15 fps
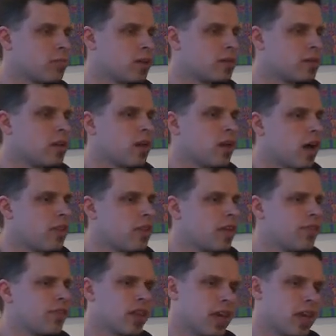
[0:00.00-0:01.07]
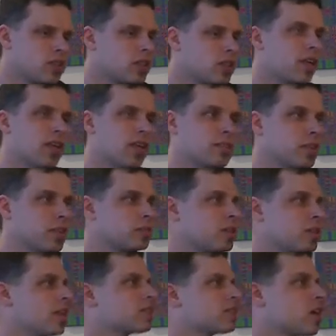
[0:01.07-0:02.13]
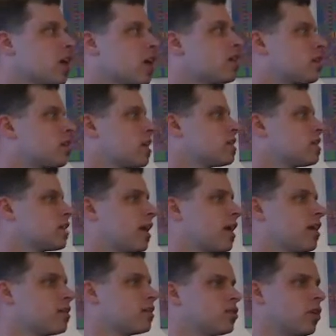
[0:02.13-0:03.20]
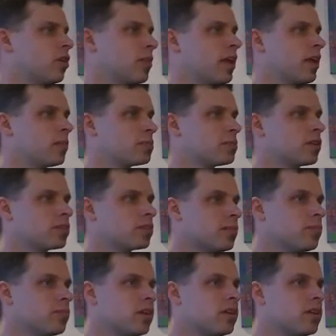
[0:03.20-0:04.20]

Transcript: But I think if you're going to take an exception, that's kind of like saying terminate the program.